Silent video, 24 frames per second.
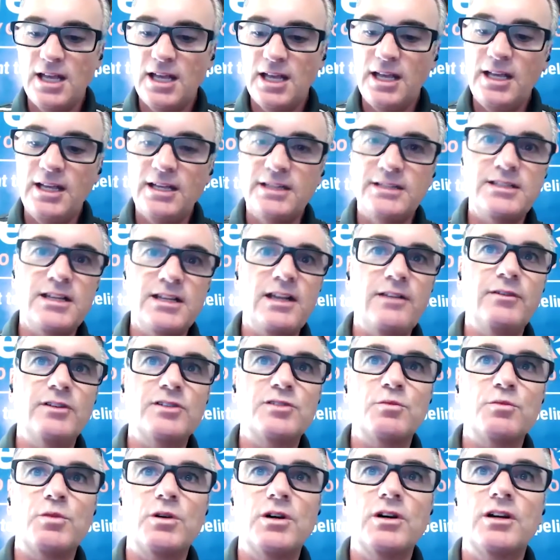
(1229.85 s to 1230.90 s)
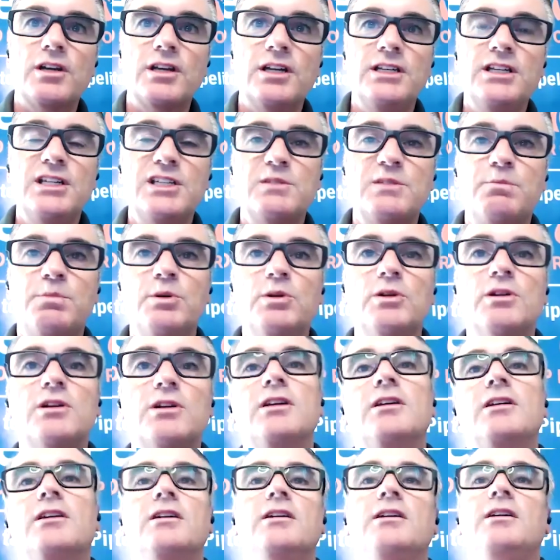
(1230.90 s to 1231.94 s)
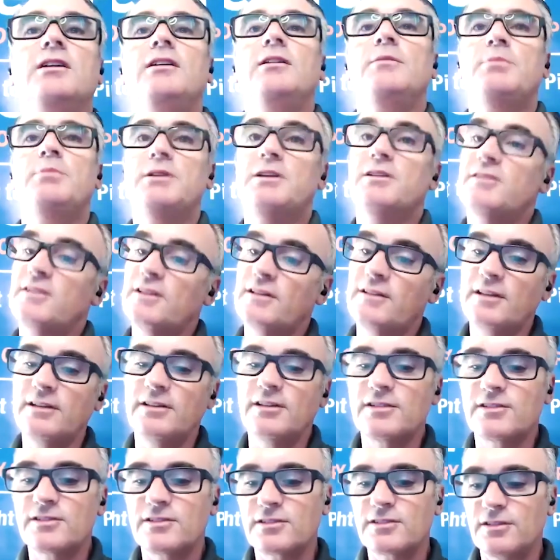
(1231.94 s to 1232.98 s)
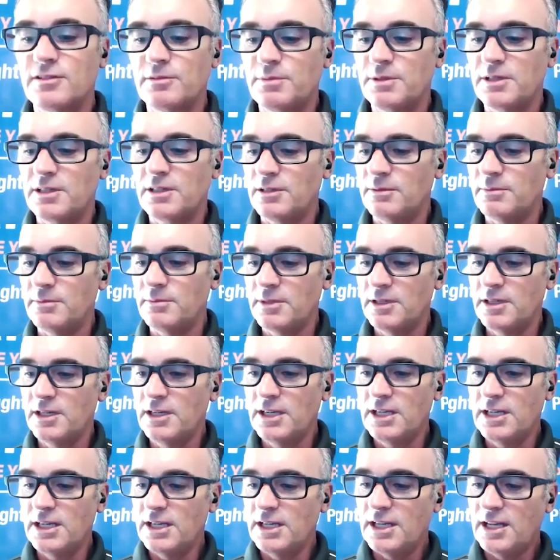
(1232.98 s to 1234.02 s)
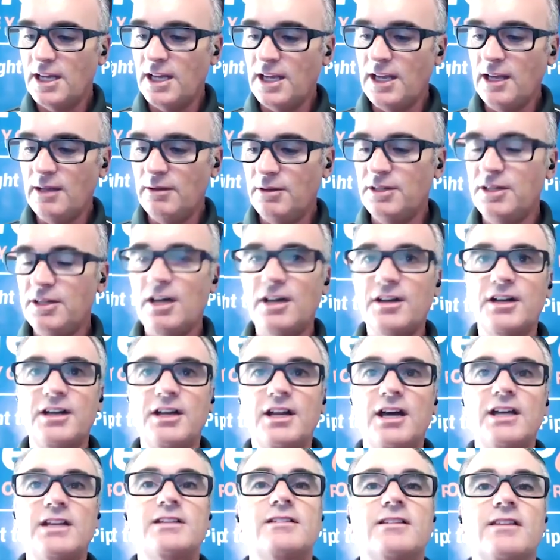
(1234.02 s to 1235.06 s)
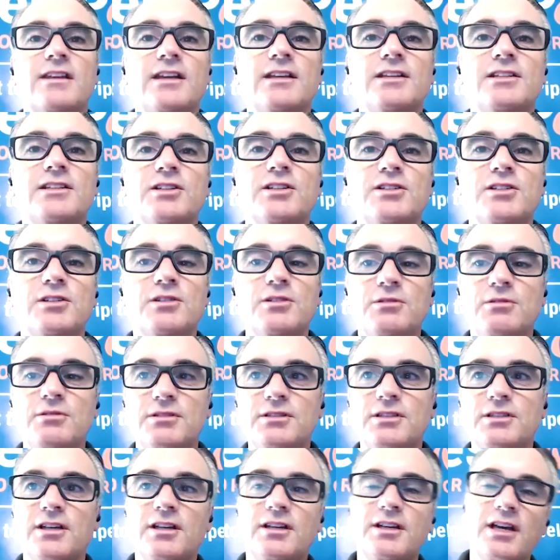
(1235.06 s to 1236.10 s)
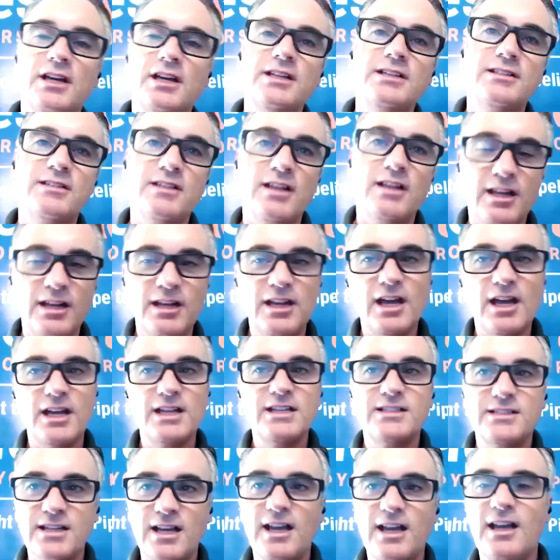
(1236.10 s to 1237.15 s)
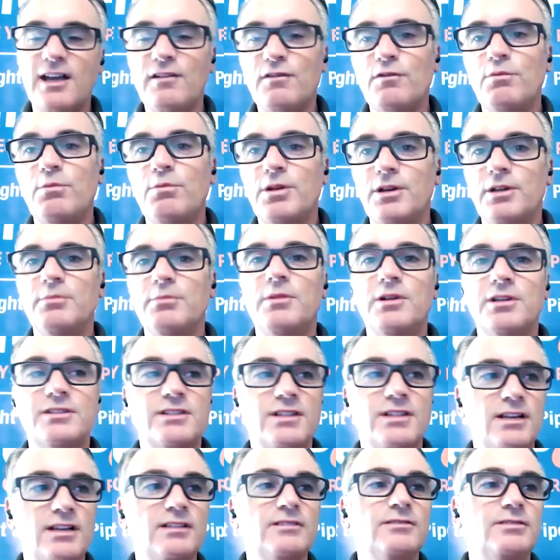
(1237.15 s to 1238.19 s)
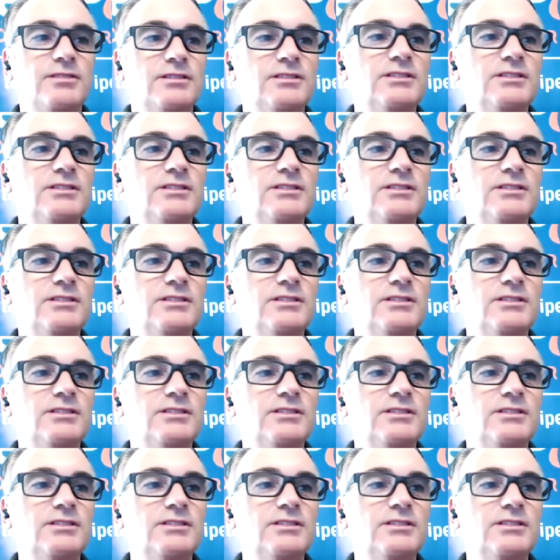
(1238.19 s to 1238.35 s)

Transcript: uh, david's work and his book uh, because i think this is going to become uh, not a nice thing to do not a nice a nice to have but a must have